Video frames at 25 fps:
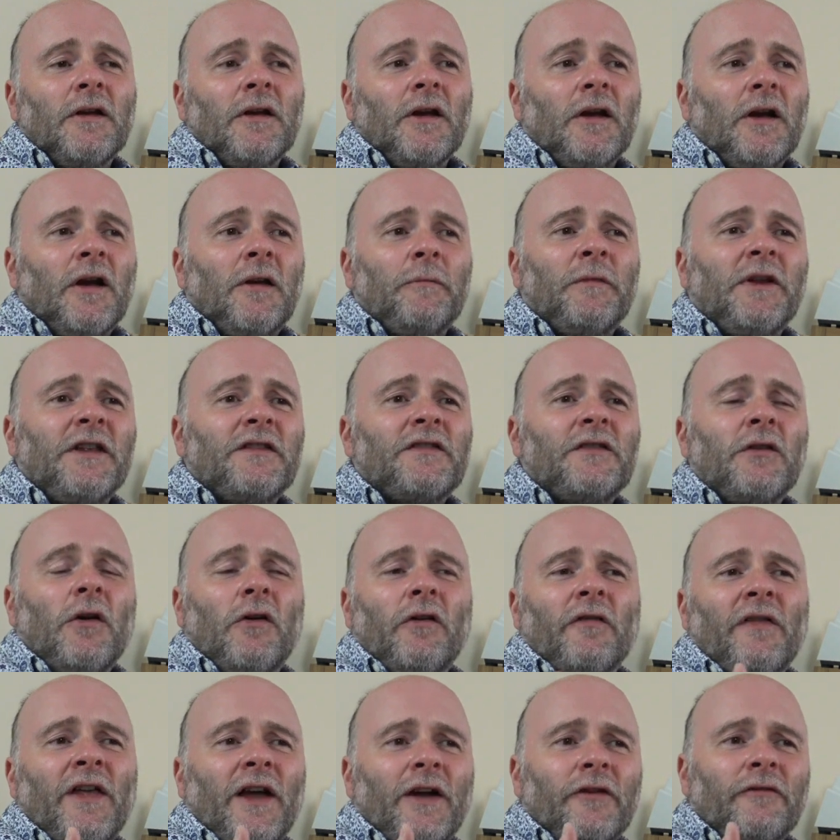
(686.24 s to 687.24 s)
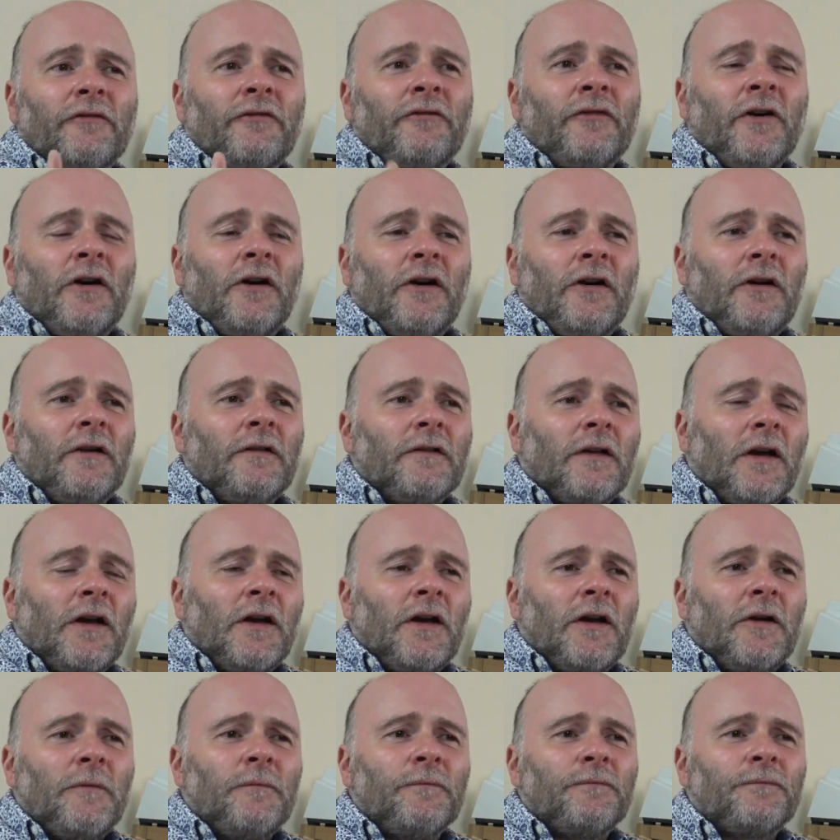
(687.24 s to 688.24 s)
I mean, it's not that far.
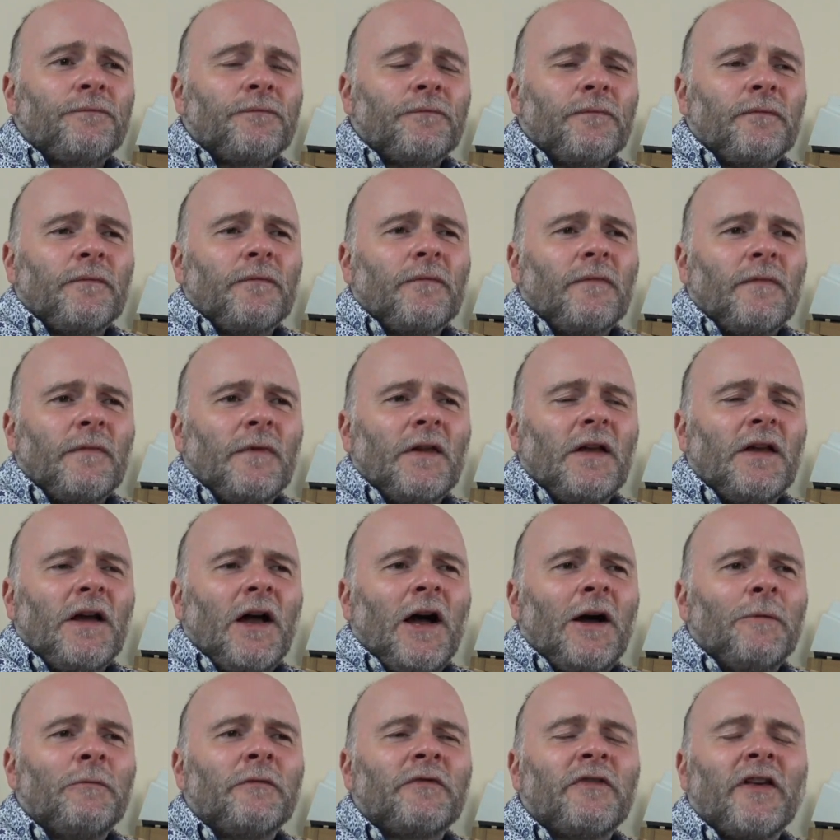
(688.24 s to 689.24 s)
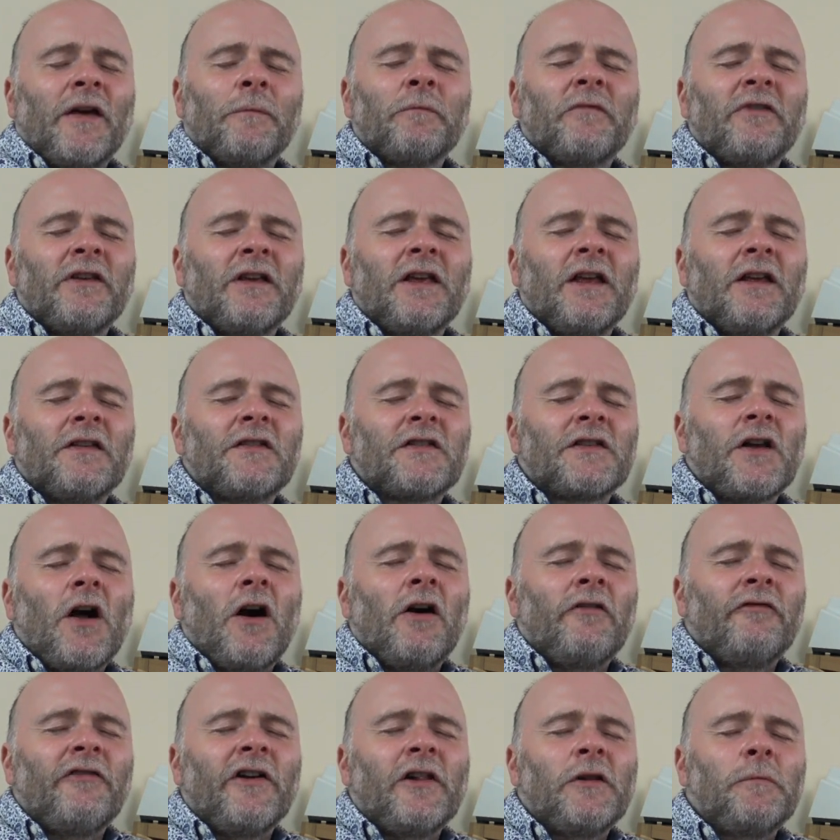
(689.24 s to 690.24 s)
I'm thinking
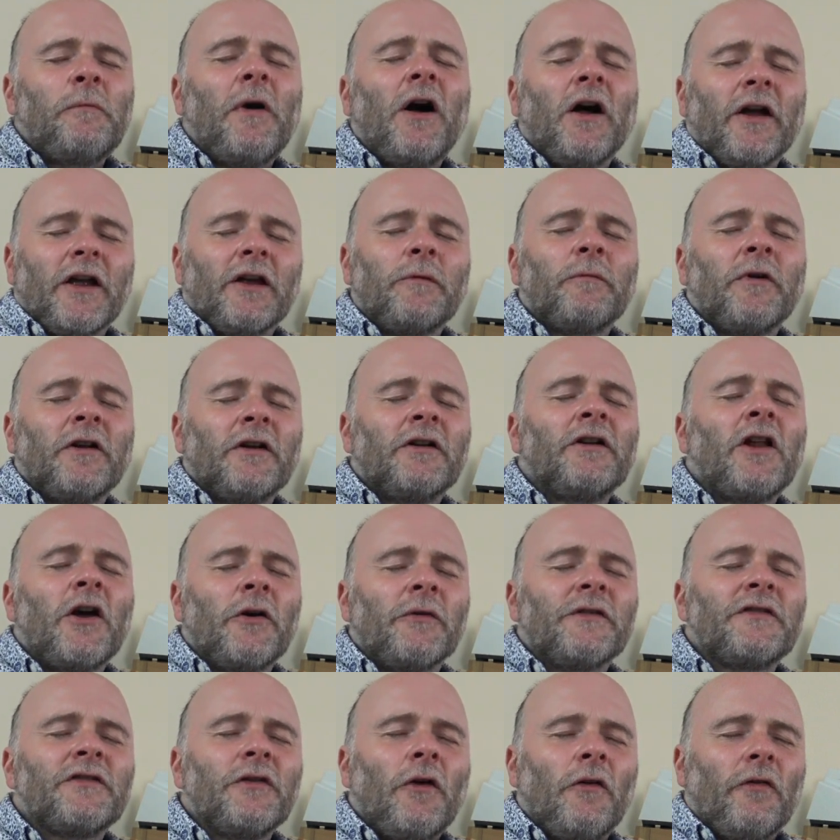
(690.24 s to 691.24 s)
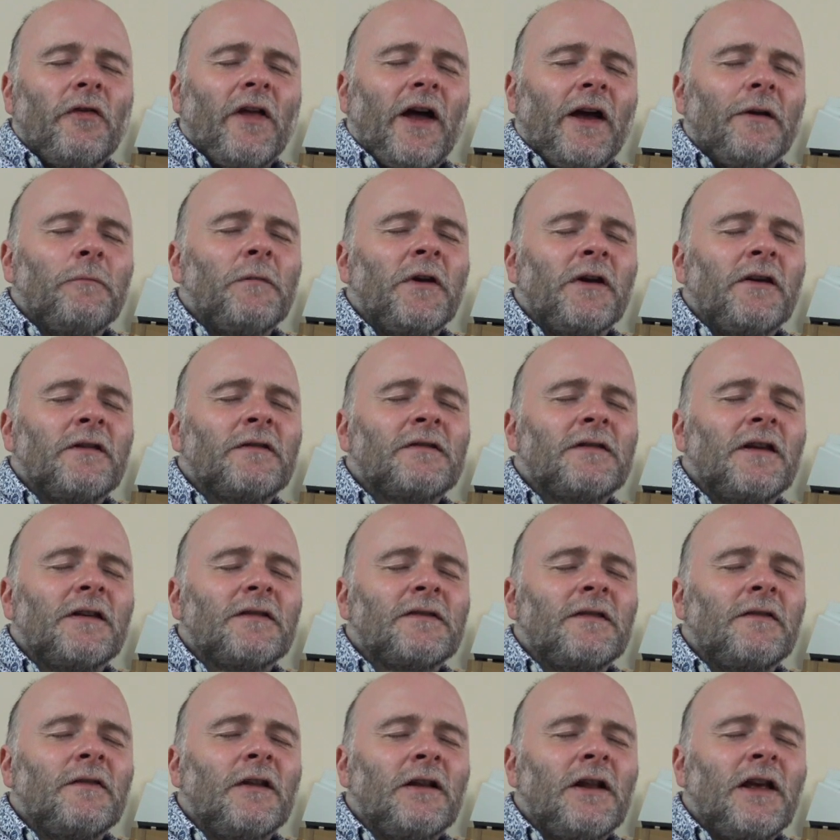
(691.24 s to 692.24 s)
Scarfell Pike, but no, it's not that, because
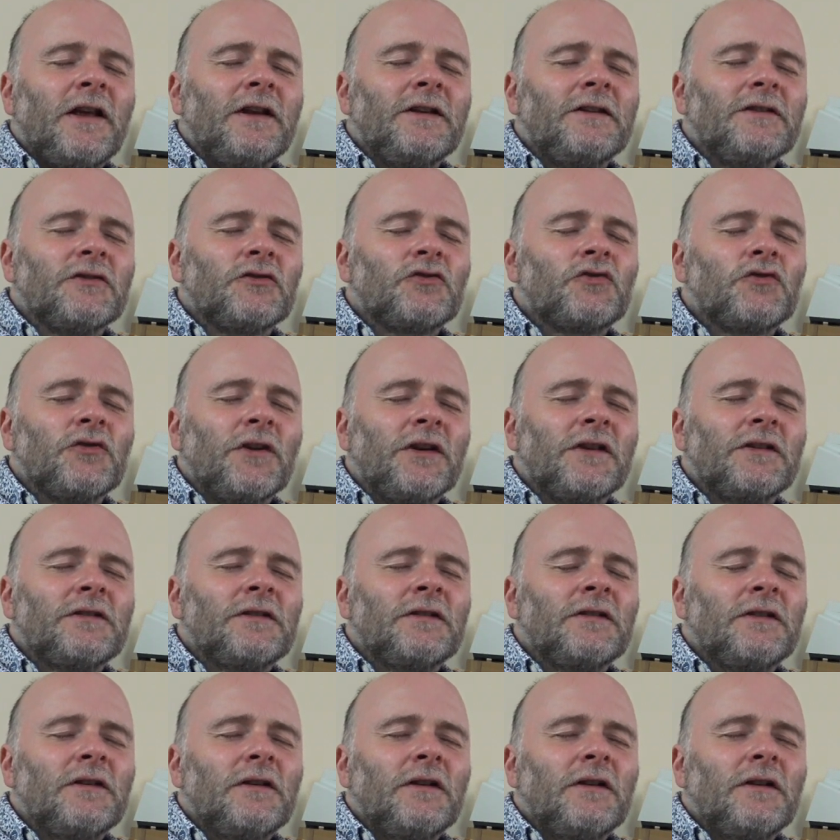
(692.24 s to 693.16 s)
that's in the Lake District.